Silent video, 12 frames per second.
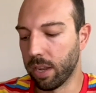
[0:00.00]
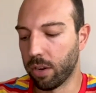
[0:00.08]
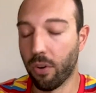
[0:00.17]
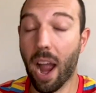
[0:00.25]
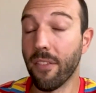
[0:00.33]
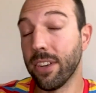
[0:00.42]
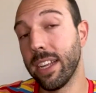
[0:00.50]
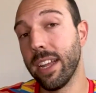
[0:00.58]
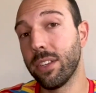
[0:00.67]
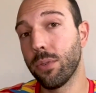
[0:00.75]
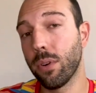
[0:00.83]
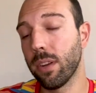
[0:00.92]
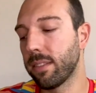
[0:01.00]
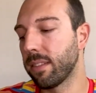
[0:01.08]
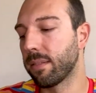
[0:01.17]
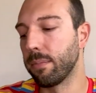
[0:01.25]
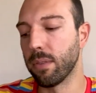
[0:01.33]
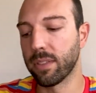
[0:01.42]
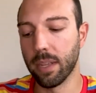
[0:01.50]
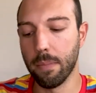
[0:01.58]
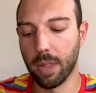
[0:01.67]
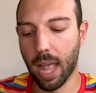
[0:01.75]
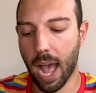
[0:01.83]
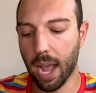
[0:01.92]
gravitate towards, is mostly
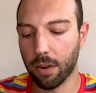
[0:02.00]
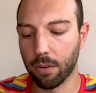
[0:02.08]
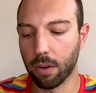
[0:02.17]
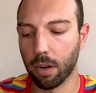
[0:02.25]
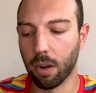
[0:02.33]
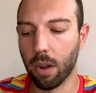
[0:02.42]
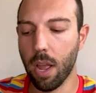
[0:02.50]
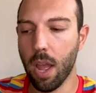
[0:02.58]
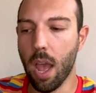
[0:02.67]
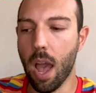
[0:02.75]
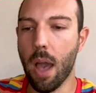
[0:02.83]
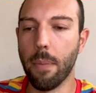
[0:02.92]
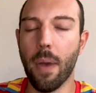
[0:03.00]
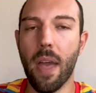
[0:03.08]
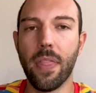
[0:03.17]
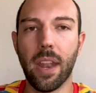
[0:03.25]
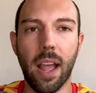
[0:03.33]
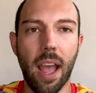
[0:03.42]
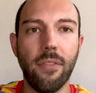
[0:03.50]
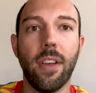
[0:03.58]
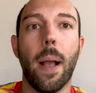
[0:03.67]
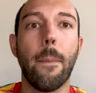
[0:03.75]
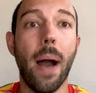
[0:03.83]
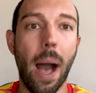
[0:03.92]
black or Um, and then I have
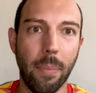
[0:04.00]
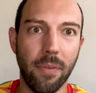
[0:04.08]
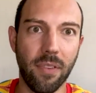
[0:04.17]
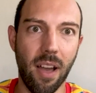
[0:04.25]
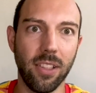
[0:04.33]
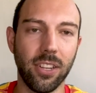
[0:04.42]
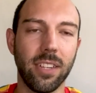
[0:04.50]
like a pop of color.